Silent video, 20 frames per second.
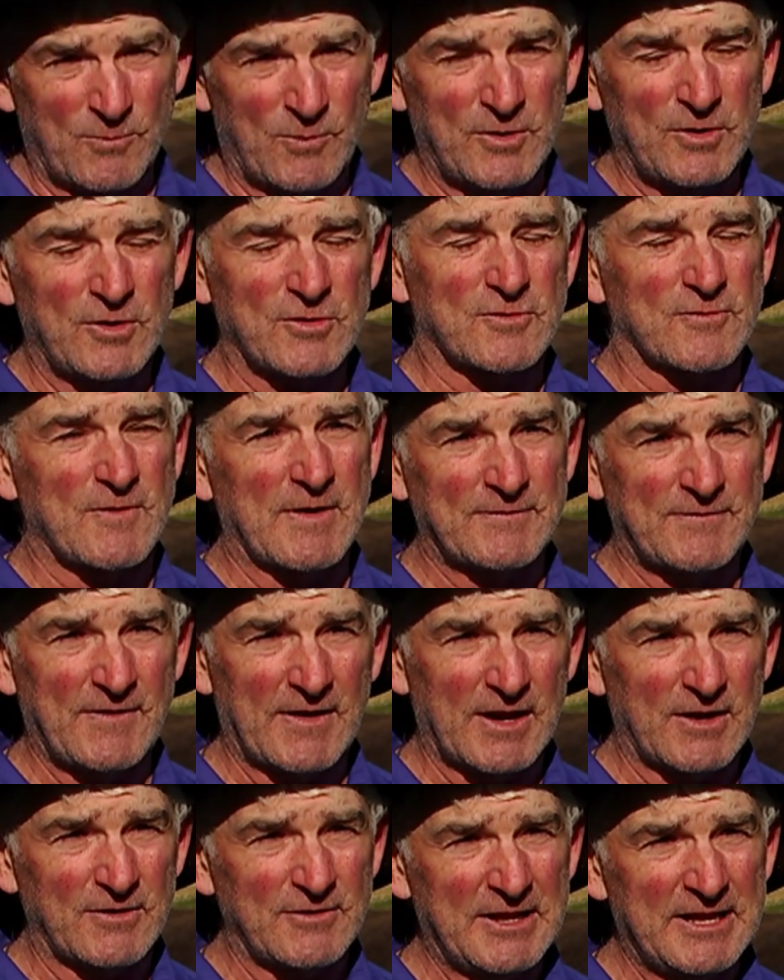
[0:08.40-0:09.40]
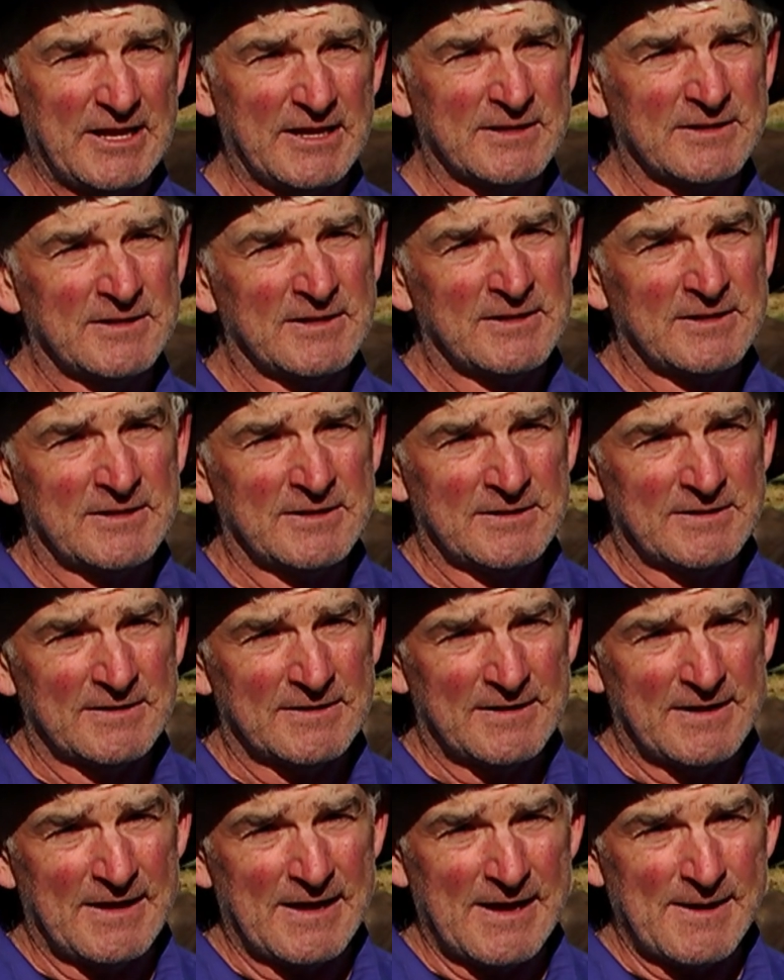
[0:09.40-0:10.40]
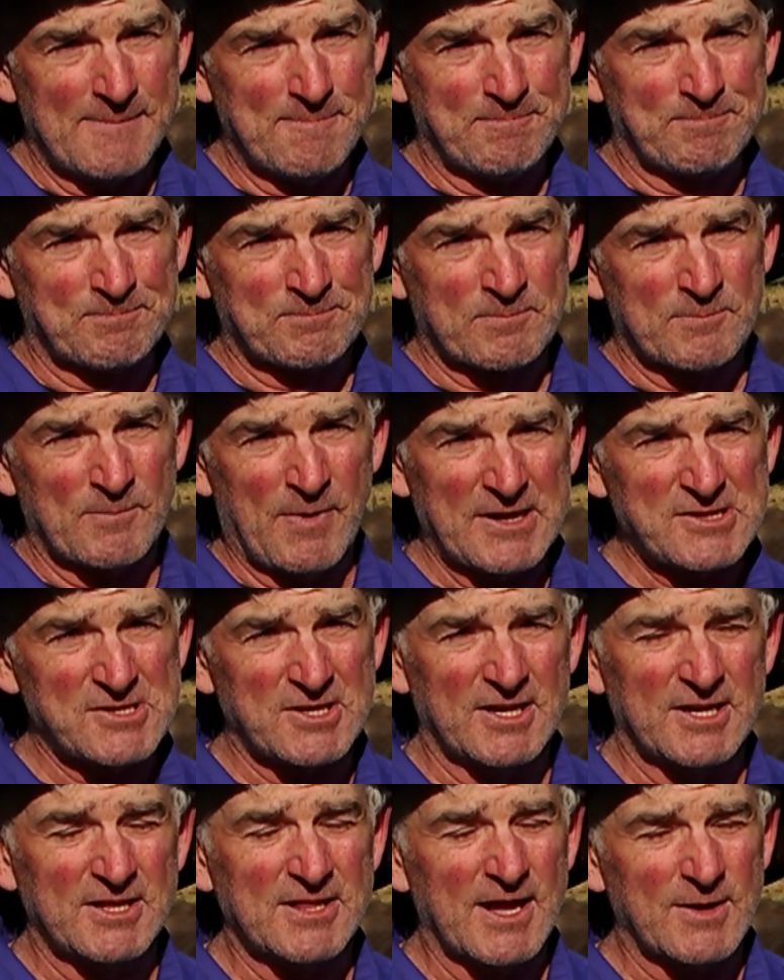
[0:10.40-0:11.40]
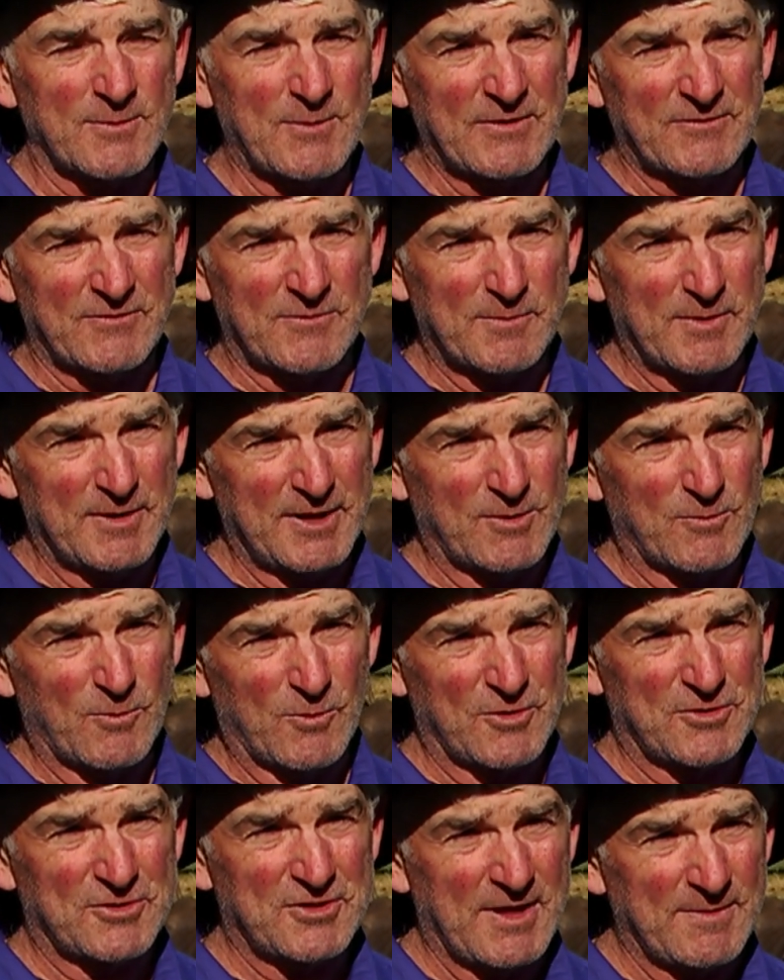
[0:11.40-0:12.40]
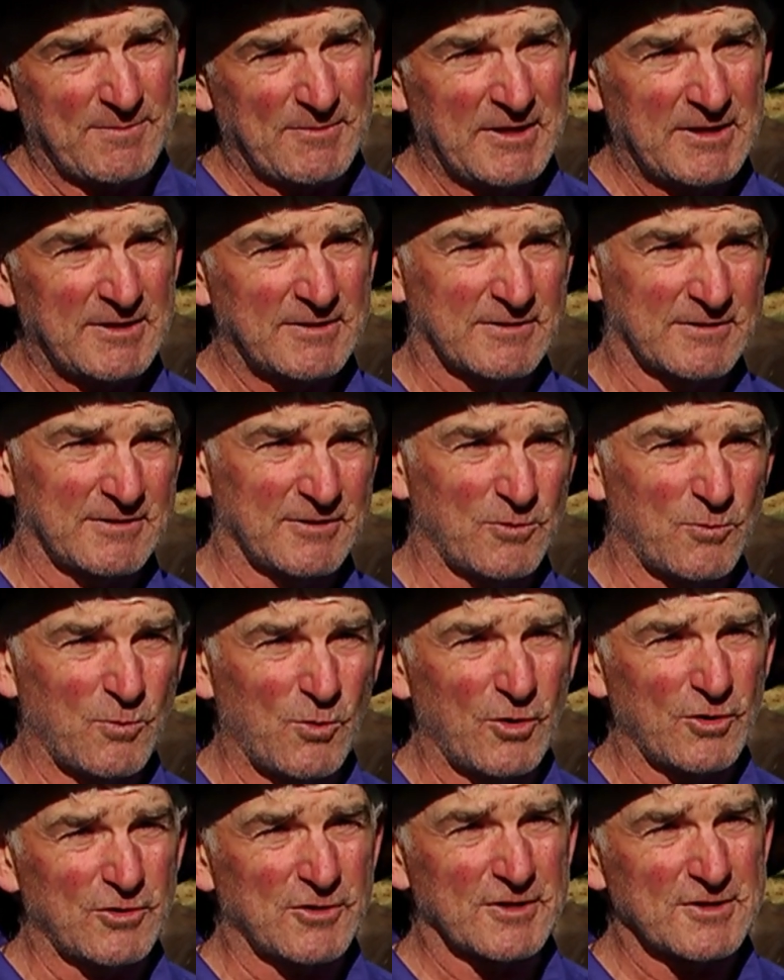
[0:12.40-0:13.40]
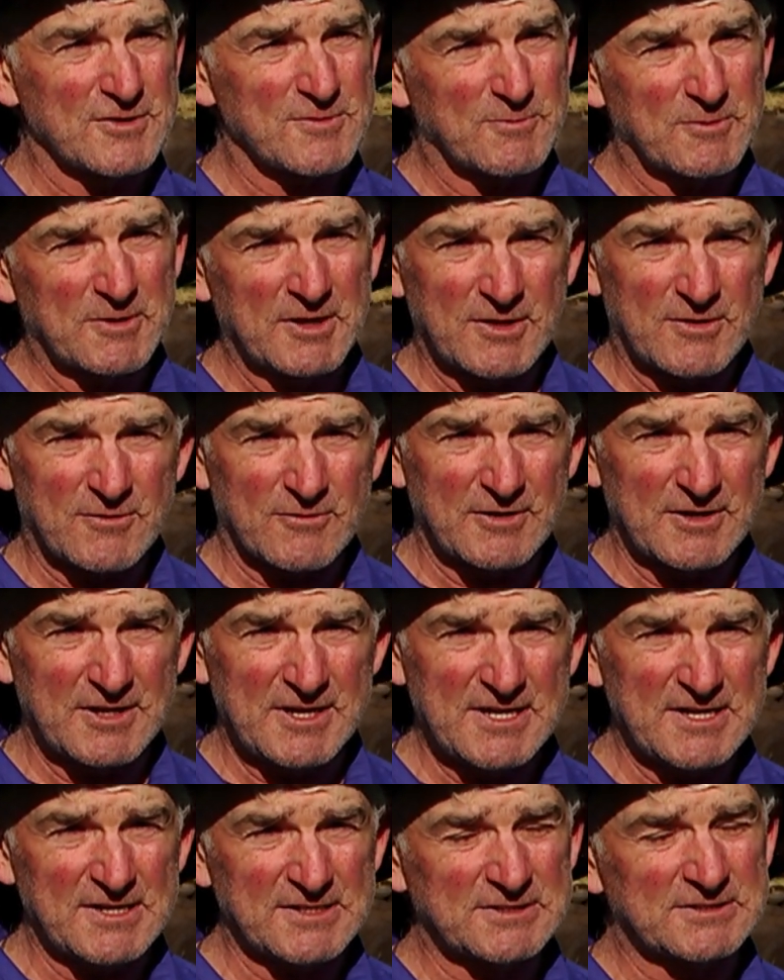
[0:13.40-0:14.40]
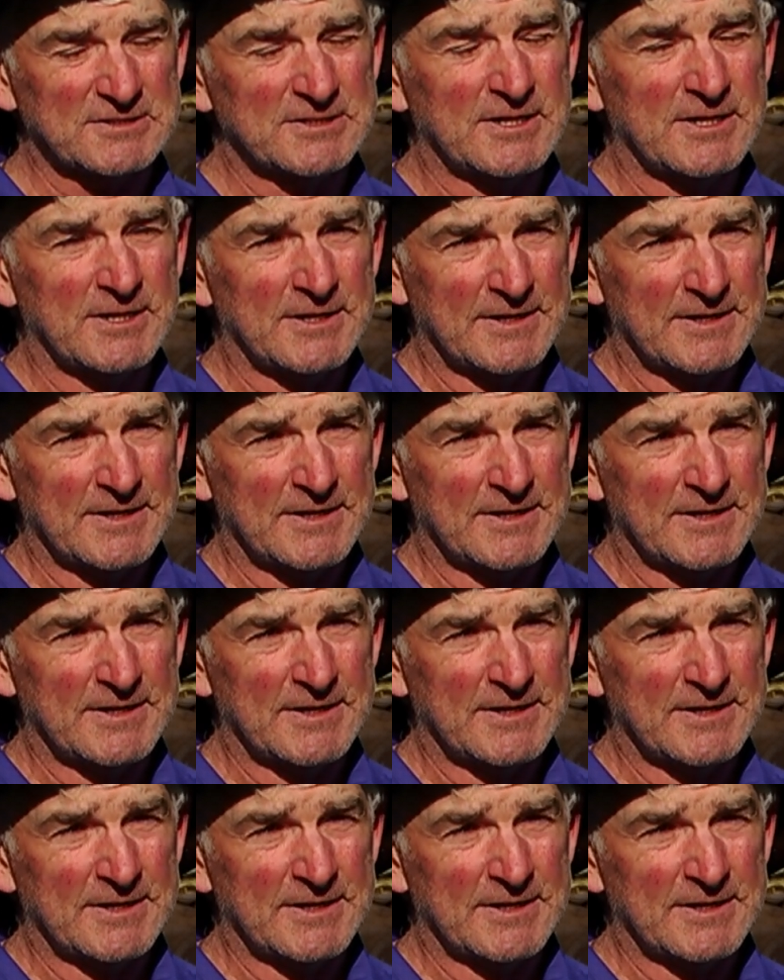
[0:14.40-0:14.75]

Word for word: We used to run fallow deer. Um, basically, they went from being worth something to worthless within three years.